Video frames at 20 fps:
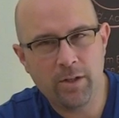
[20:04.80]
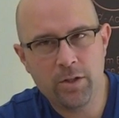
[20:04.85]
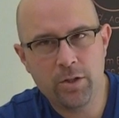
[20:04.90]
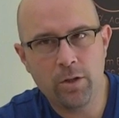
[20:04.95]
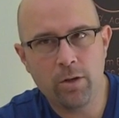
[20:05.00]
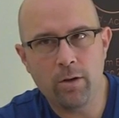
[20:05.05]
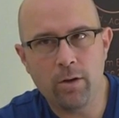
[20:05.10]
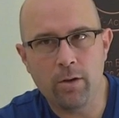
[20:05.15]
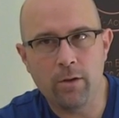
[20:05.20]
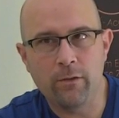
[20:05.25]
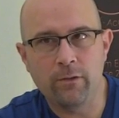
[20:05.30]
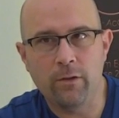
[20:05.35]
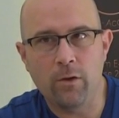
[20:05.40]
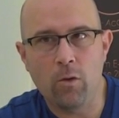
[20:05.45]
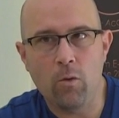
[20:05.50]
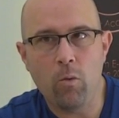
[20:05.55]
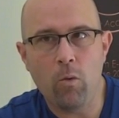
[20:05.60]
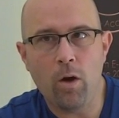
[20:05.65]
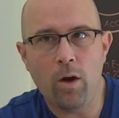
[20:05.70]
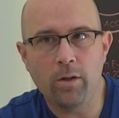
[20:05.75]
make sure you're using
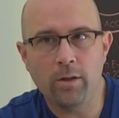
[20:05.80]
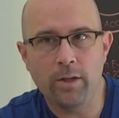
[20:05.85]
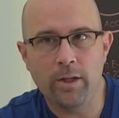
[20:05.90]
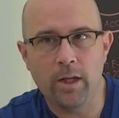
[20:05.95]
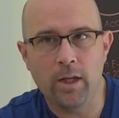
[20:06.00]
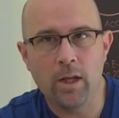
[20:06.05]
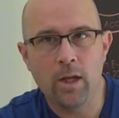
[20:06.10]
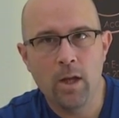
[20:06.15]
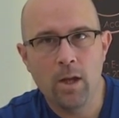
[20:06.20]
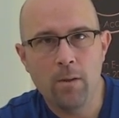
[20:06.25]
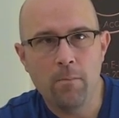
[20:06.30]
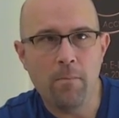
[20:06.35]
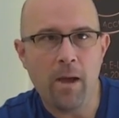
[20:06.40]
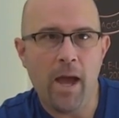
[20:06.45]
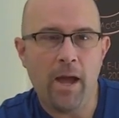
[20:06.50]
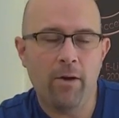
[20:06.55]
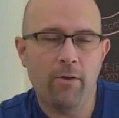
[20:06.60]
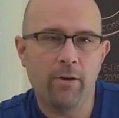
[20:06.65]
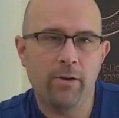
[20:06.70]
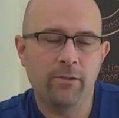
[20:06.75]
quality
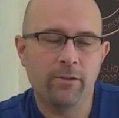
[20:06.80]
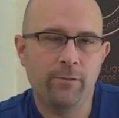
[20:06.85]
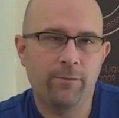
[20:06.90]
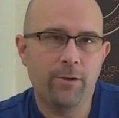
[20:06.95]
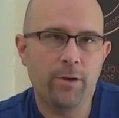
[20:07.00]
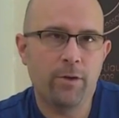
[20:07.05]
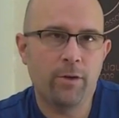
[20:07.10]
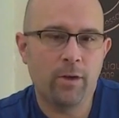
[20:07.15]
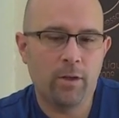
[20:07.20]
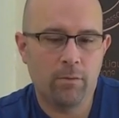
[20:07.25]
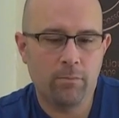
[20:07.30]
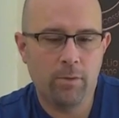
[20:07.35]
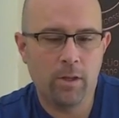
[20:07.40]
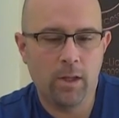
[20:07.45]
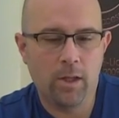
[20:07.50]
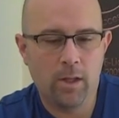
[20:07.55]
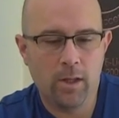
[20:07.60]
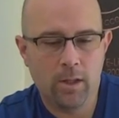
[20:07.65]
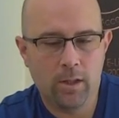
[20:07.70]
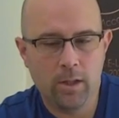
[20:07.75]
batteries if you're going to
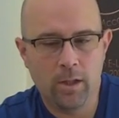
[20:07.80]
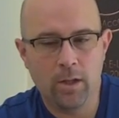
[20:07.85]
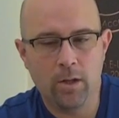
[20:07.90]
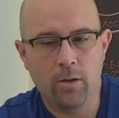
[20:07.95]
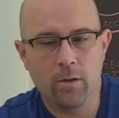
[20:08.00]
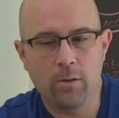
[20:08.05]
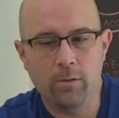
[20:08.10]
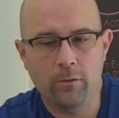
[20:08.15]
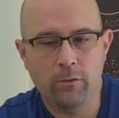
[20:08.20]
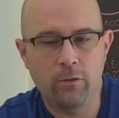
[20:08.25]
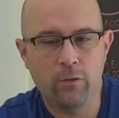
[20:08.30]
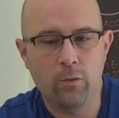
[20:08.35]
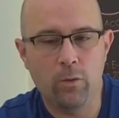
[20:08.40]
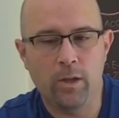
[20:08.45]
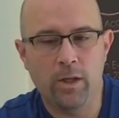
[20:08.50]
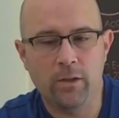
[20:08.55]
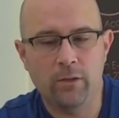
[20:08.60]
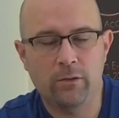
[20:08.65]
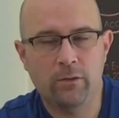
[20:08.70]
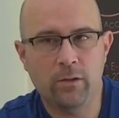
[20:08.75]
be, you know,
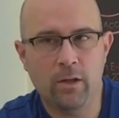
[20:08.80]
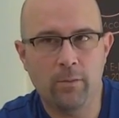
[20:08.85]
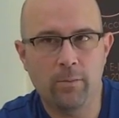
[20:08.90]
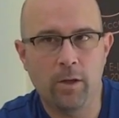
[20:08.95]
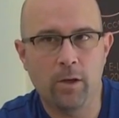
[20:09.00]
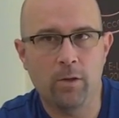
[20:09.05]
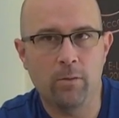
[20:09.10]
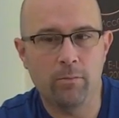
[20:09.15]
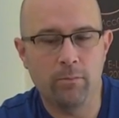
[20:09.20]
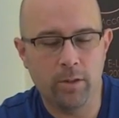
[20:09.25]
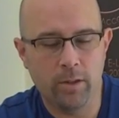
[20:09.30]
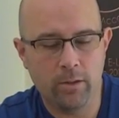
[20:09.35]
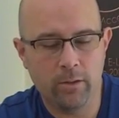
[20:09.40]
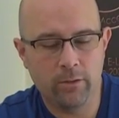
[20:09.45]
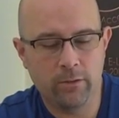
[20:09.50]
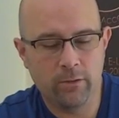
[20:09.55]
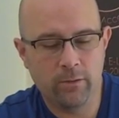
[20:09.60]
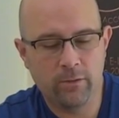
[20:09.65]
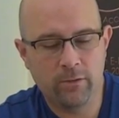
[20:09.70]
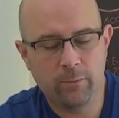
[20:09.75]
doing sub-ohm
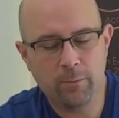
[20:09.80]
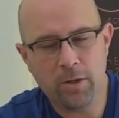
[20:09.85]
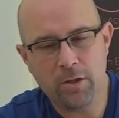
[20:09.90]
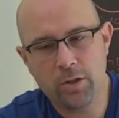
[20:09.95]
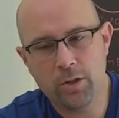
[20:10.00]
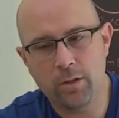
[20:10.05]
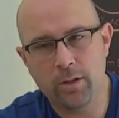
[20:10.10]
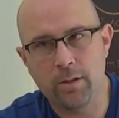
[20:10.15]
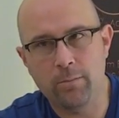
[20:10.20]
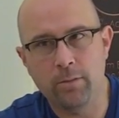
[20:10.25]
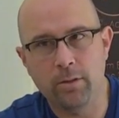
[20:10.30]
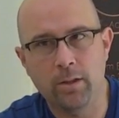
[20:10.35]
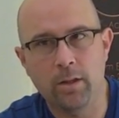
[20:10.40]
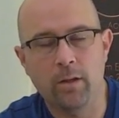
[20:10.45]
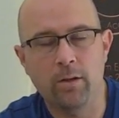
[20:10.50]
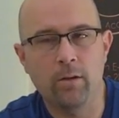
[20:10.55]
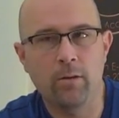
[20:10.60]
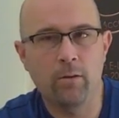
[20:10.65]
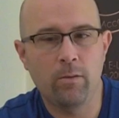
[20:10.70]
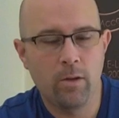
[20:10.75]
builds, especially
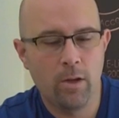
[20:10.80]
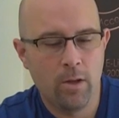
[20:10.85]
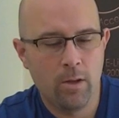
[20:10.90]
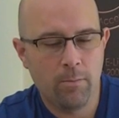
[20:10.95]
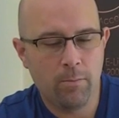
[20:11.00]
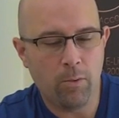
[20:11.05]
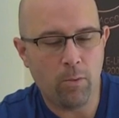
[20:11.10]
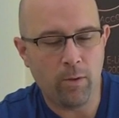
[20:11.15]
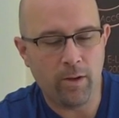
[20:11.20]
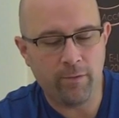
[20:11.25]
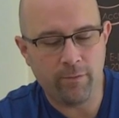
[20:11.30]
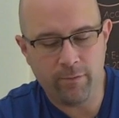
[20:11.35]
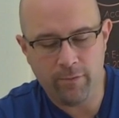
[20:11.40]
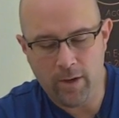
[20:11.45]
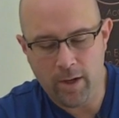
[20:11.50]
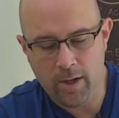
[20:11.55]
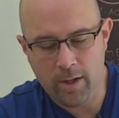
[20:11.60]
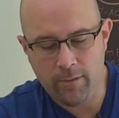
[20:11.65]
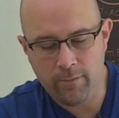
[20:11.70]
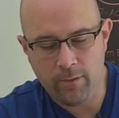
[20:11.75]
below
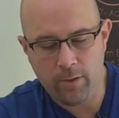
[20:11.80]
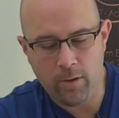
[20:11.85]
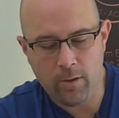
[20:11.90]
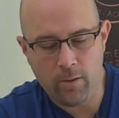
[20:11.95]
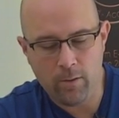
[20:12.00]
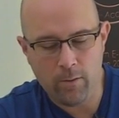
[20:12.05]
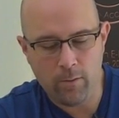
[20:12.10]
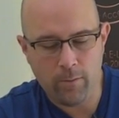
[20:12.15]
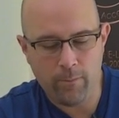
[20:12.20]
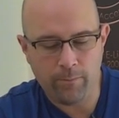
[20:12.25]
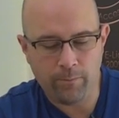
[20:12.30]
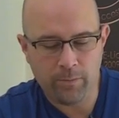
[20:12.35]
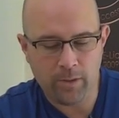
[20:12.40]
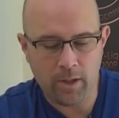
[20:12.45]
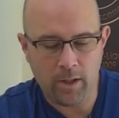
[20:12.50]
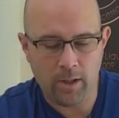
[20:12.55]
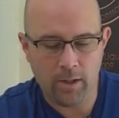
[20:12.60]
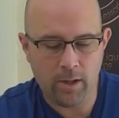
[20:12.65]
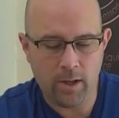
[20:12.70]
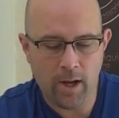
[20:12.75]
0.5 ohm.
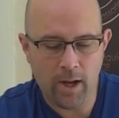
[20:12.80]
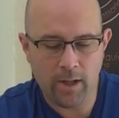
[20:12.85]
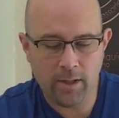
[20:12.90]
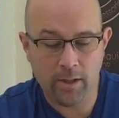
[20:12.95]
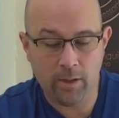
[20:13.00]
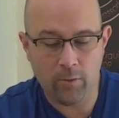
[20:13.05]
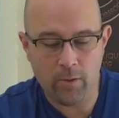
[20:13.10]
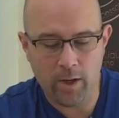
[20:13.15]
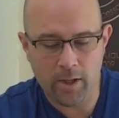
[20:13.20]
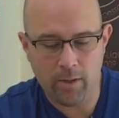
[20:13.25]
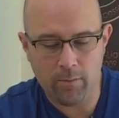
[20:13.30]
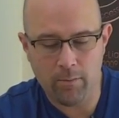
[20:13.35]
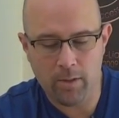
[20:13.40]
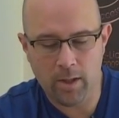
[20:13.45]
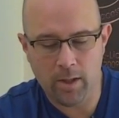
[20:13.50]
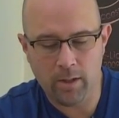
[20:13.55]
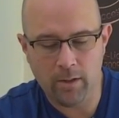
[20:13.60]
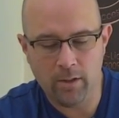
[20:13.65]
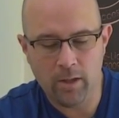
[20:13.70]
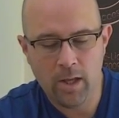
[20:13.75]
Highly
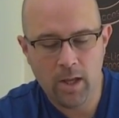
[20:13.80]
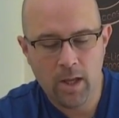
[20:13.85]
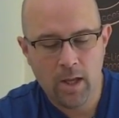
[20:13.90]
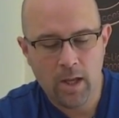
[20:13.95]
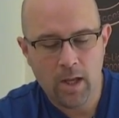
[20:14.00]
recommend.